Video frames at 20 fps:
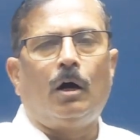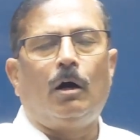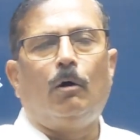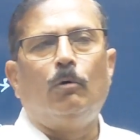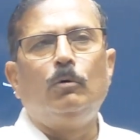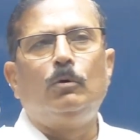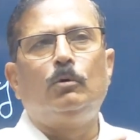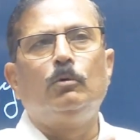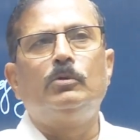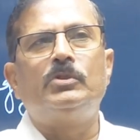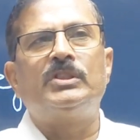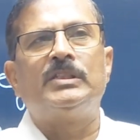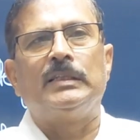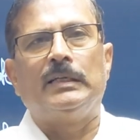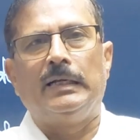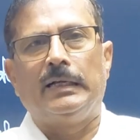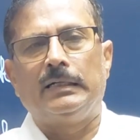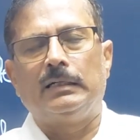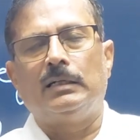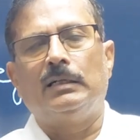how to
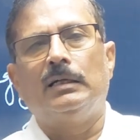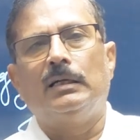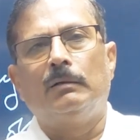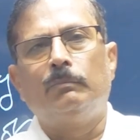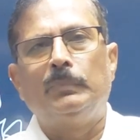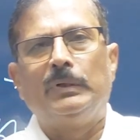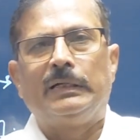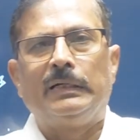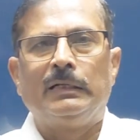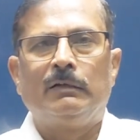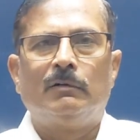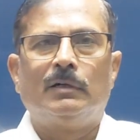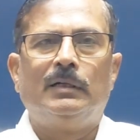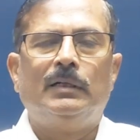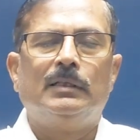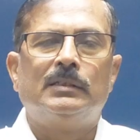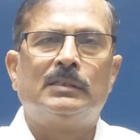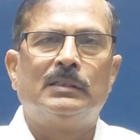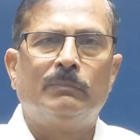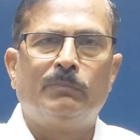select a particular
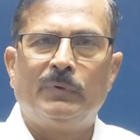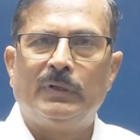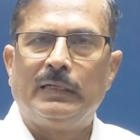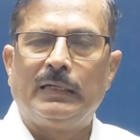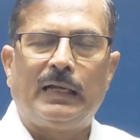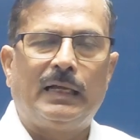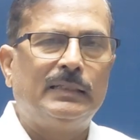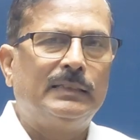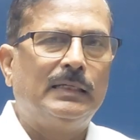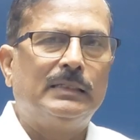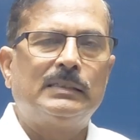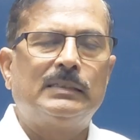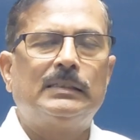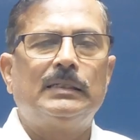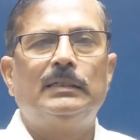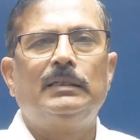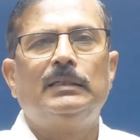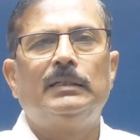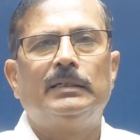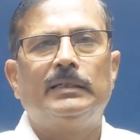discipline? As I
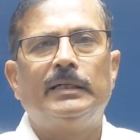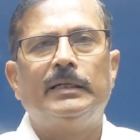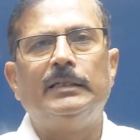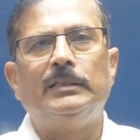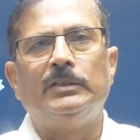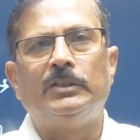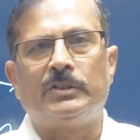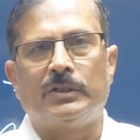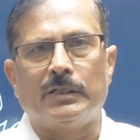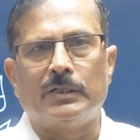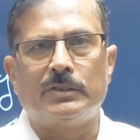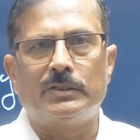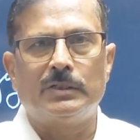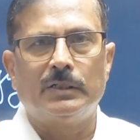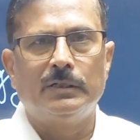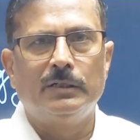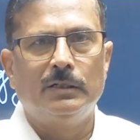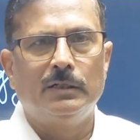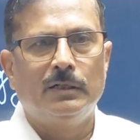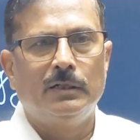said,
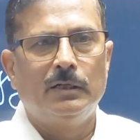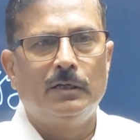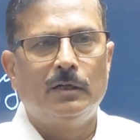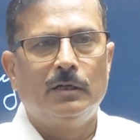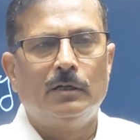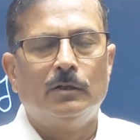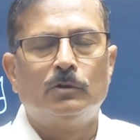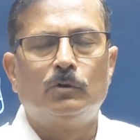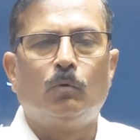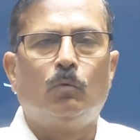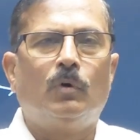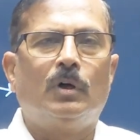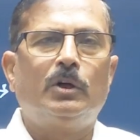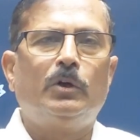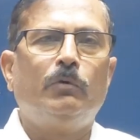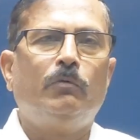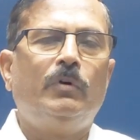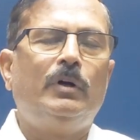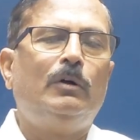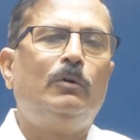interest. So
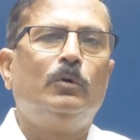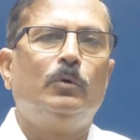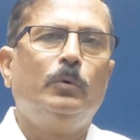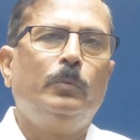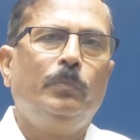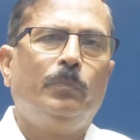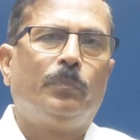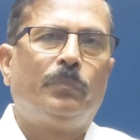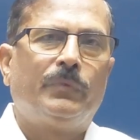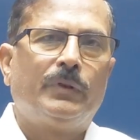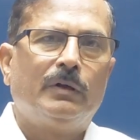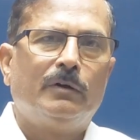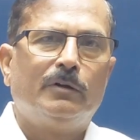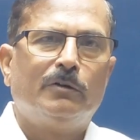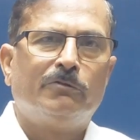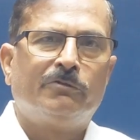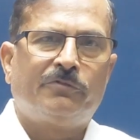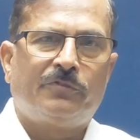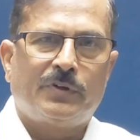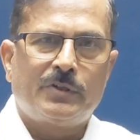what you will do,
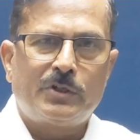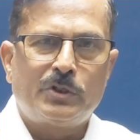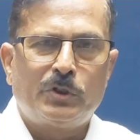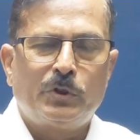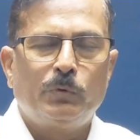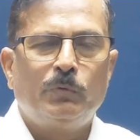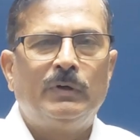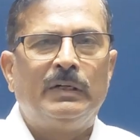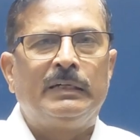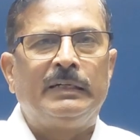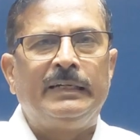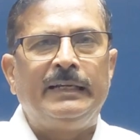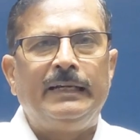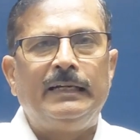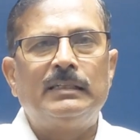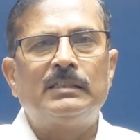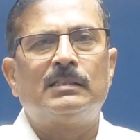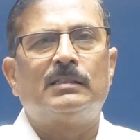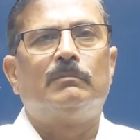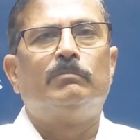first you will
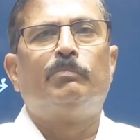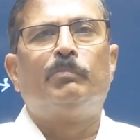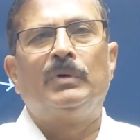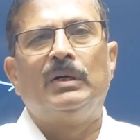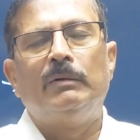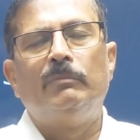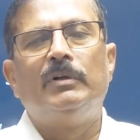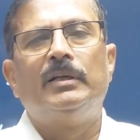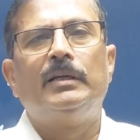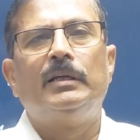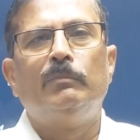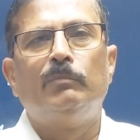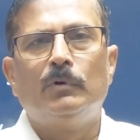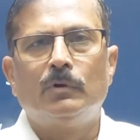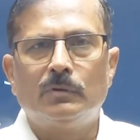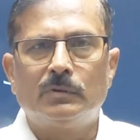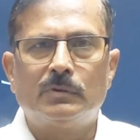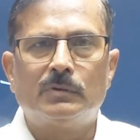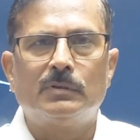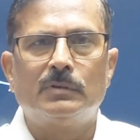read some preliminary
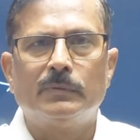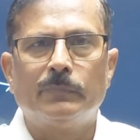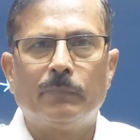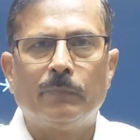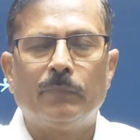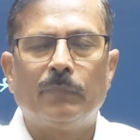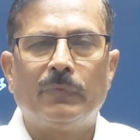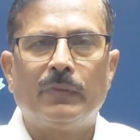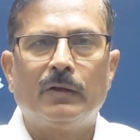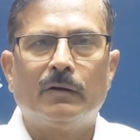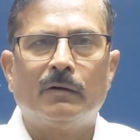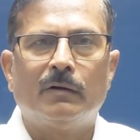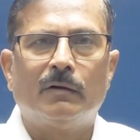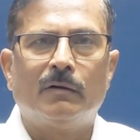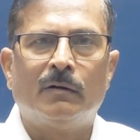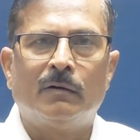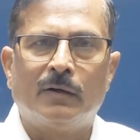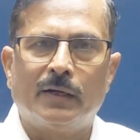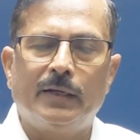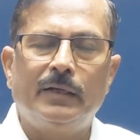books,
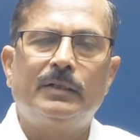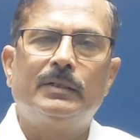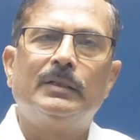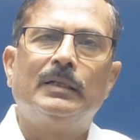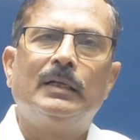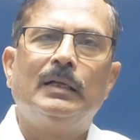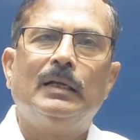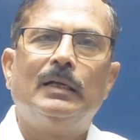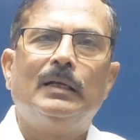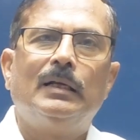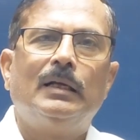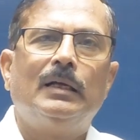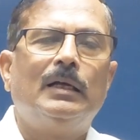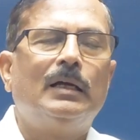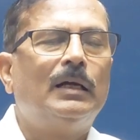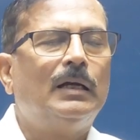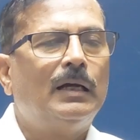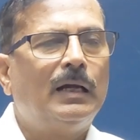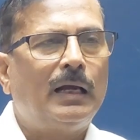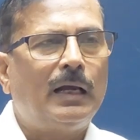right?
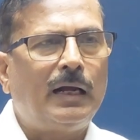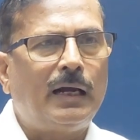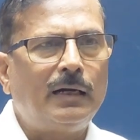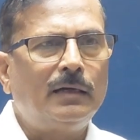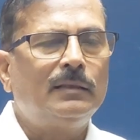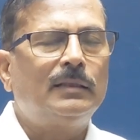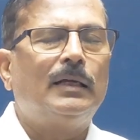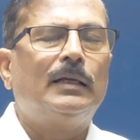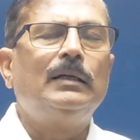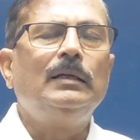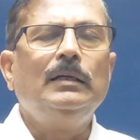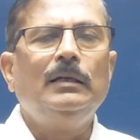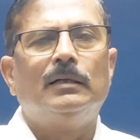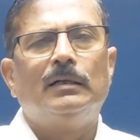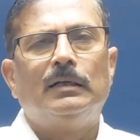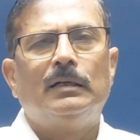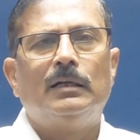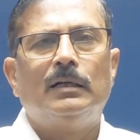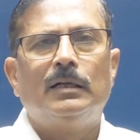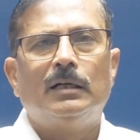And
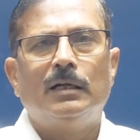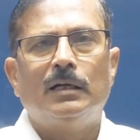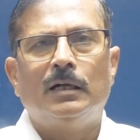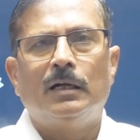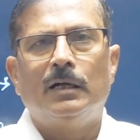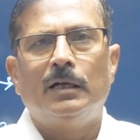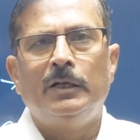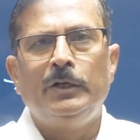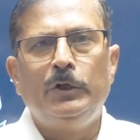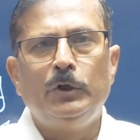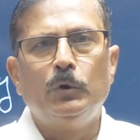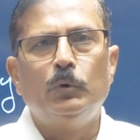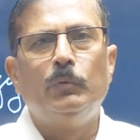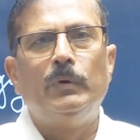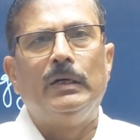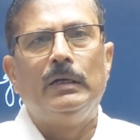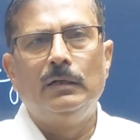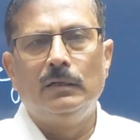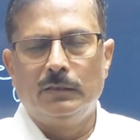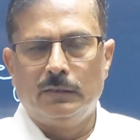then you
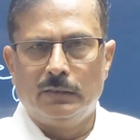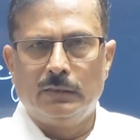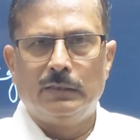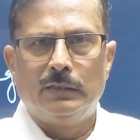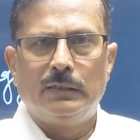will